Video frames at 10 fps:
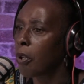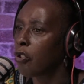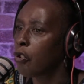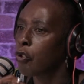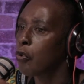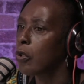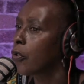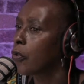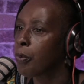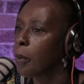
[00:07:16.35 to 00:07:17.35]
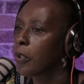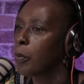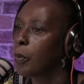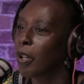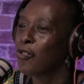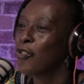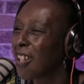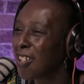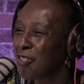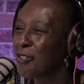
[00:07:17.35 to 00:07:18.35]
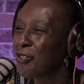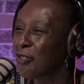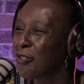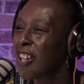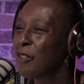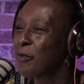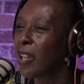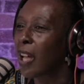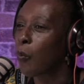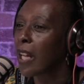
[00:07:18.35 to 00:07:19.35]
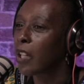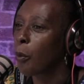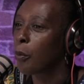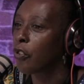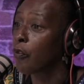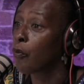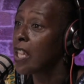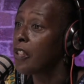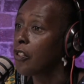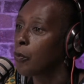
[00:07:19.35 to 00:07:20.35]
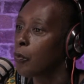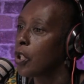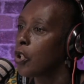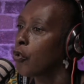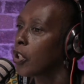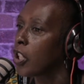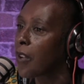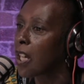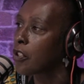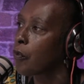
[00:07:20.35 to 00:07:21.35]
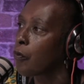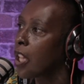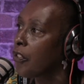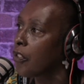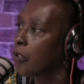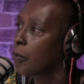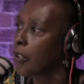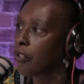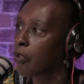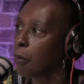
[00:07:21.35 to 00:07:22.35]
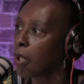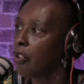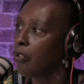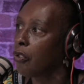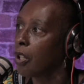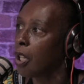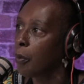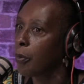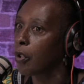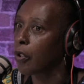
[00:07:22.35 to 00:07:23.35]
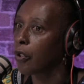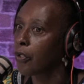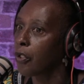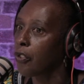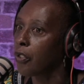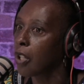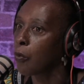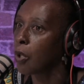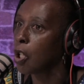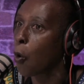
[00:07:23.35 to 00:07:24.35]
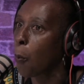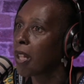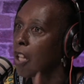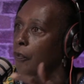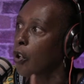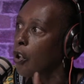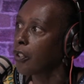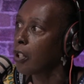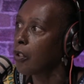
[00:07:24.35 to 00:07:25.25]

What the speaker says: You used to call it supremacy, but we don't use that in too tough. With that white dominance of racism, and use all these facets of racism, discrimination, because this is how we uplift ourselves.